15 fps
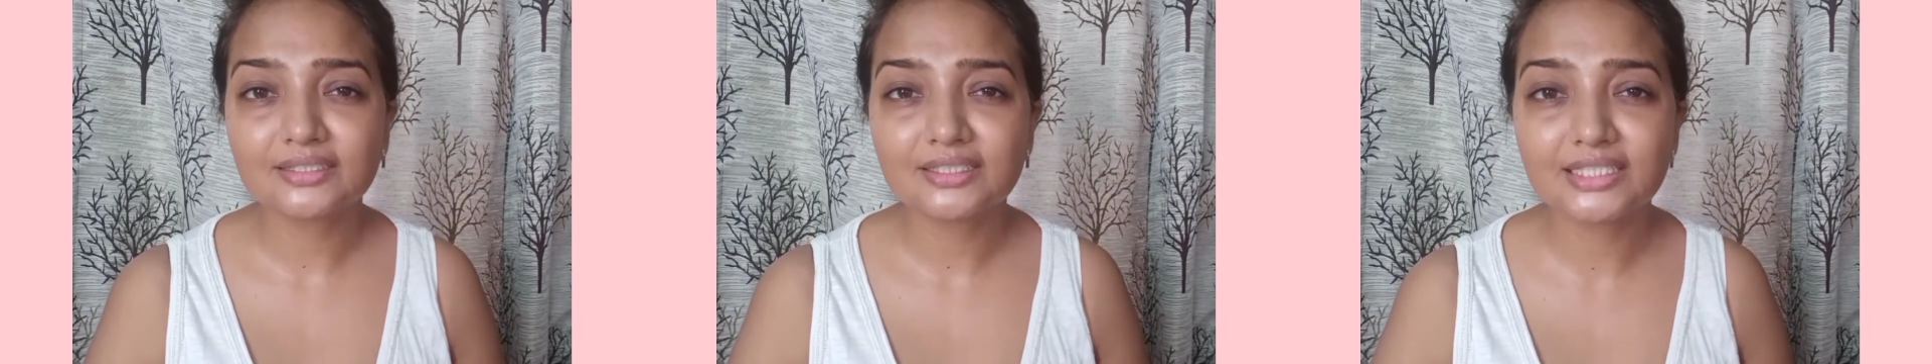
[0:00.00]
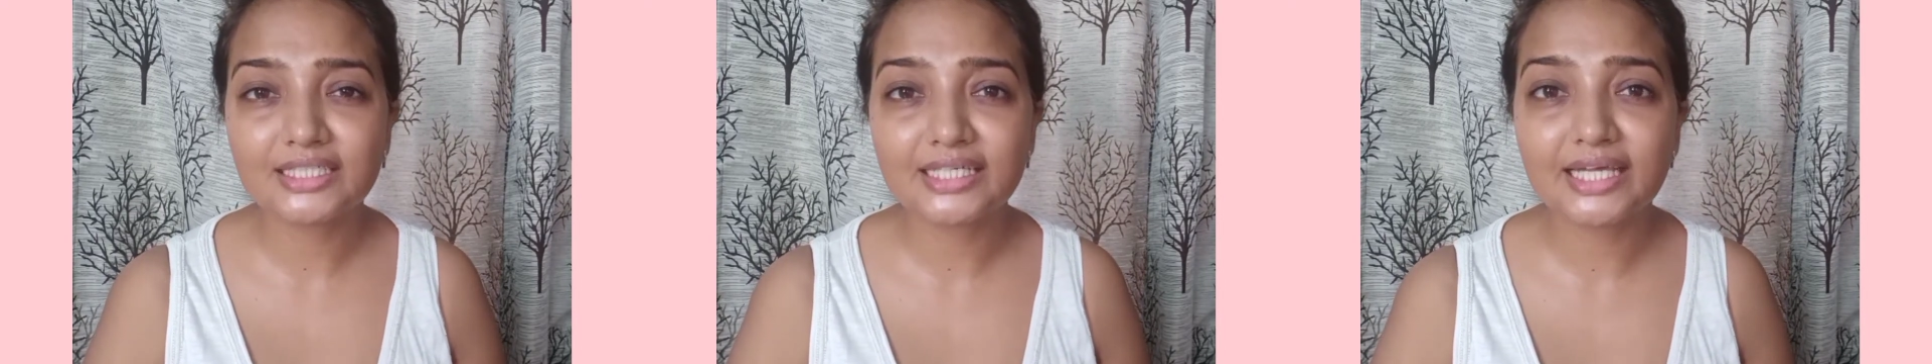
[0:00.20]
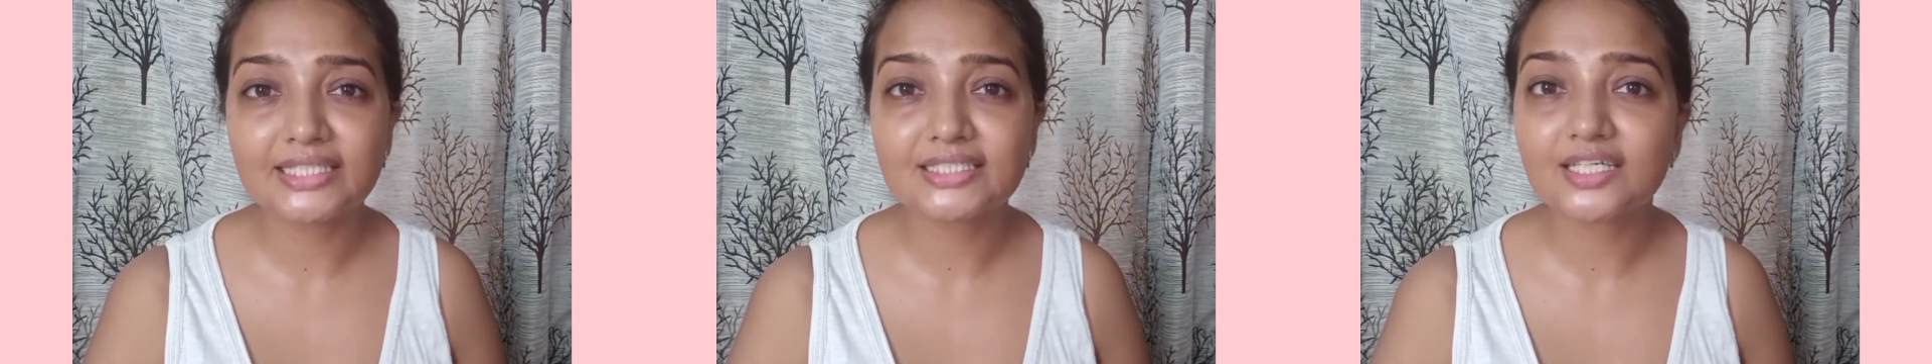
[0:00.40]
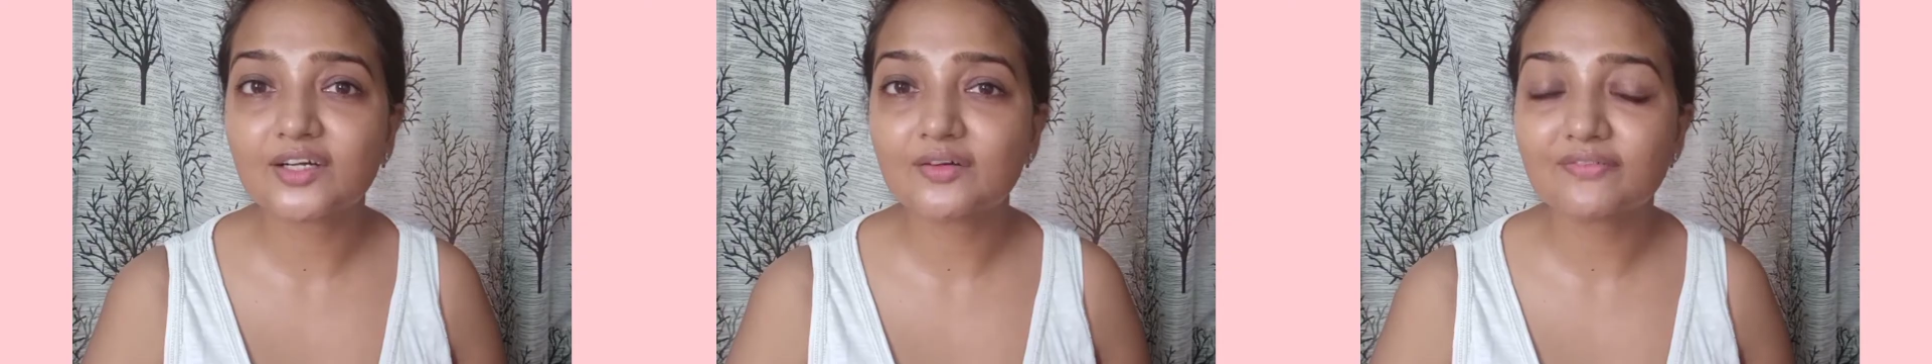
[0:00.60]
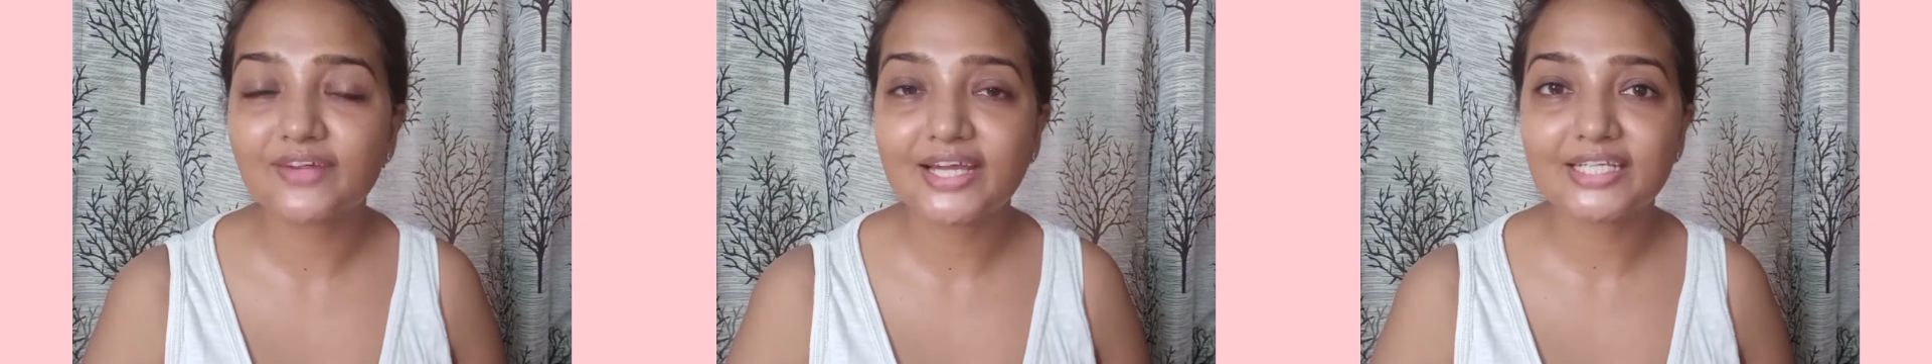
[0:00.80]
create
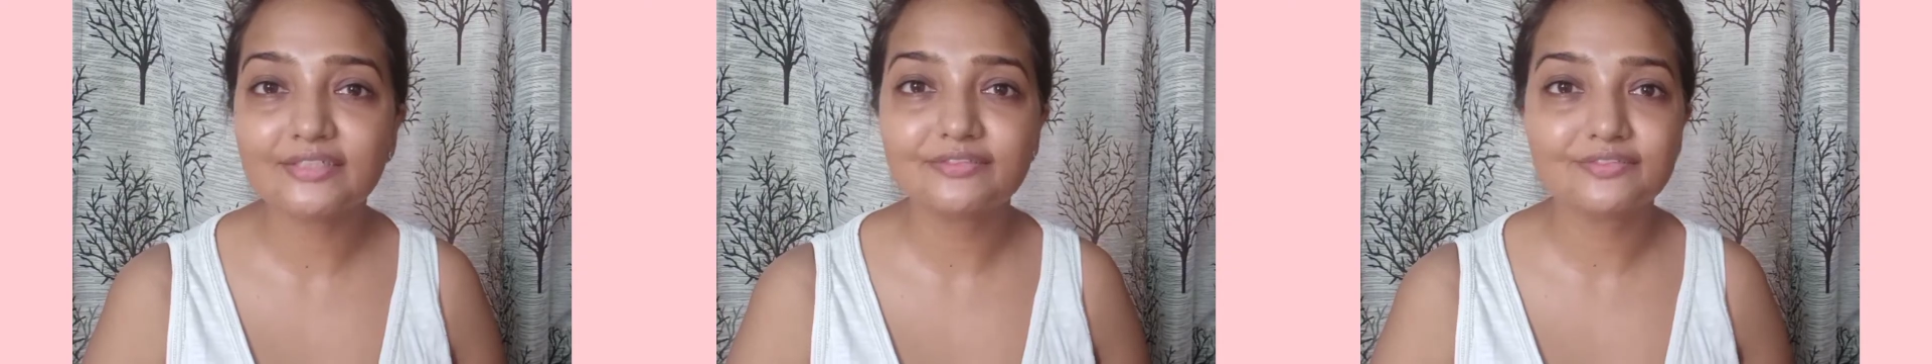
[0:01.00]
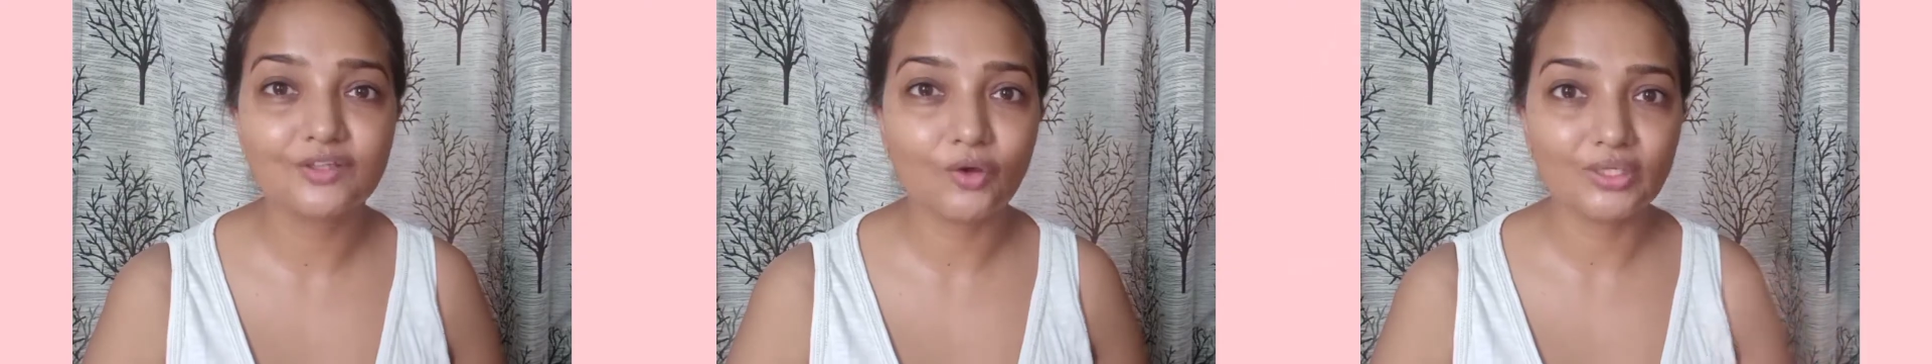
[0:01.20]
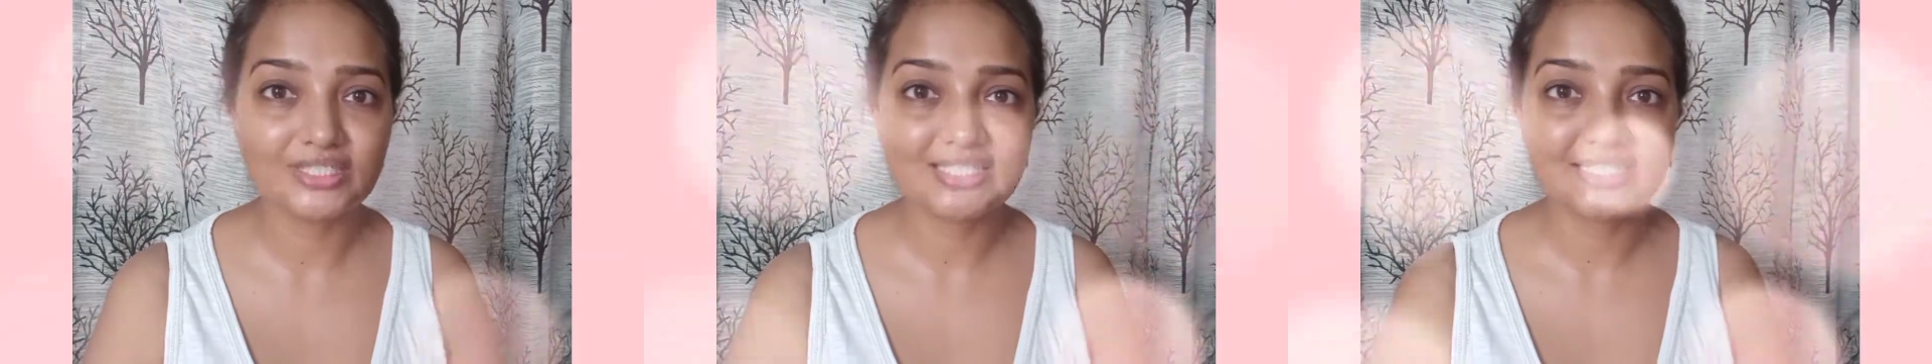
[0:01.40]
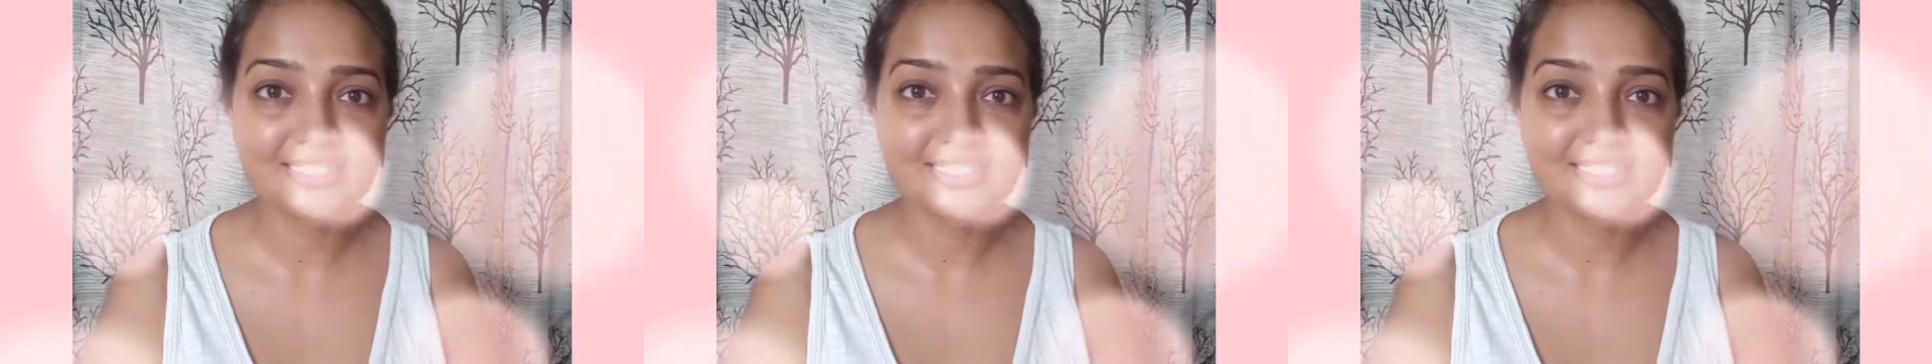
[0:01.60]
a very flawless